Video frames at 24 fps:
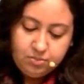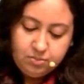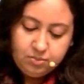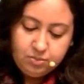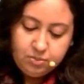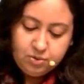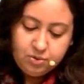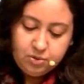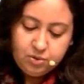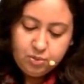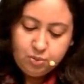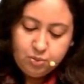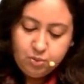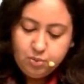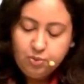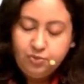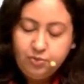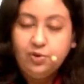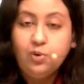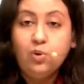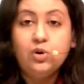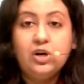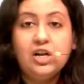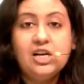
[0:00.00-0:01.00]
2 to
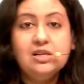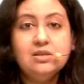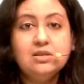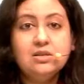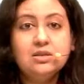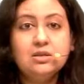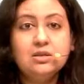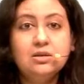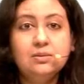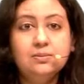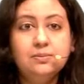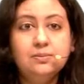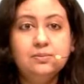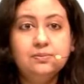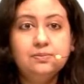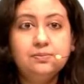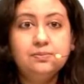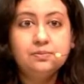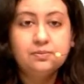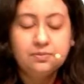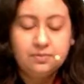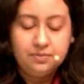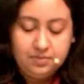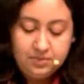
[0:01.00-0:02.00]
4 days.
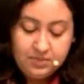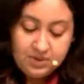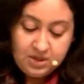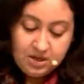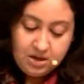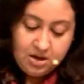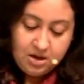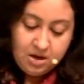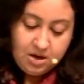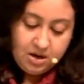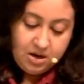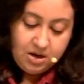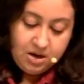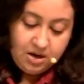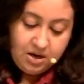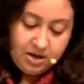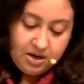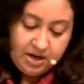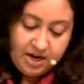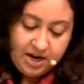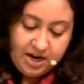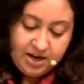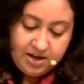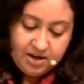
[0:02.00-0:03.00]

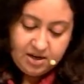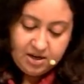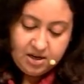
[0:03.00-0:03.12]
Rate